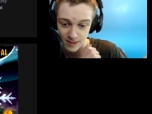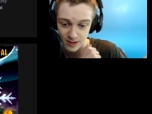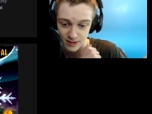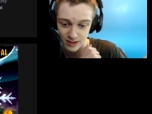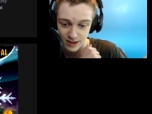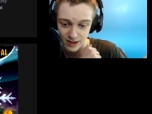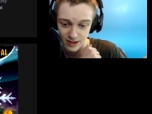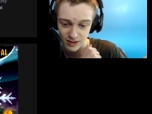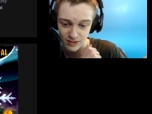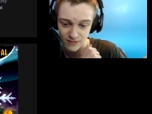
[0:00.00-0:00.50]

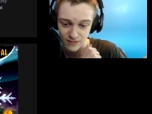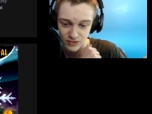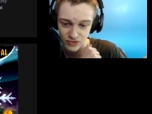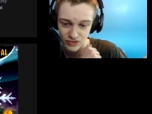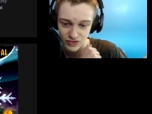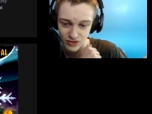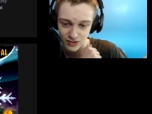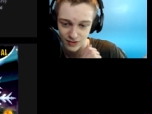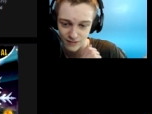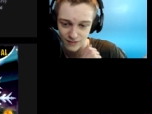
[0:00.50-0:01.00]
The Ice
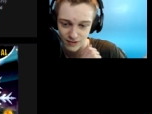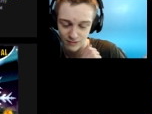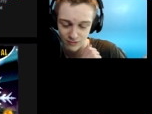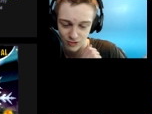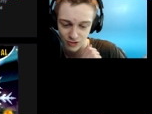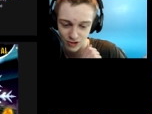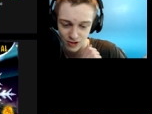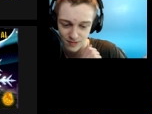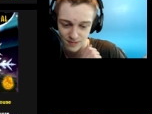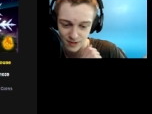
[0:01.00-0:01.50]
Fortress, if that was
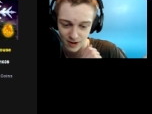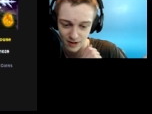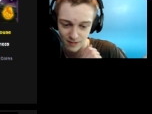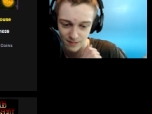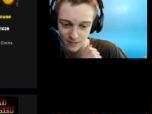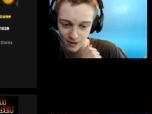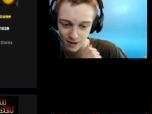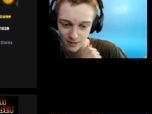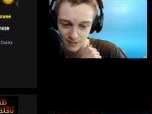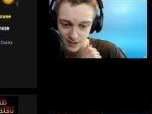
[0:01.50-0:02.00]
cheaper, I'd
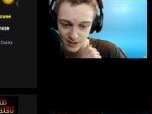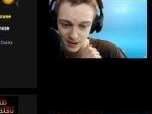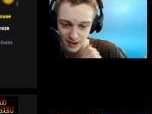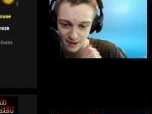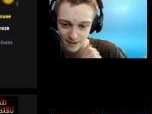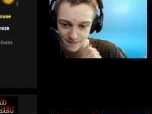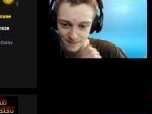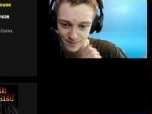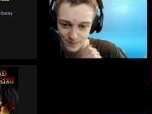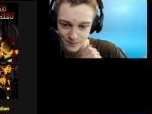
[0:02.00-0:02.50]
probably
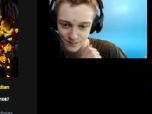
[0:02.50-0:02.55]
get.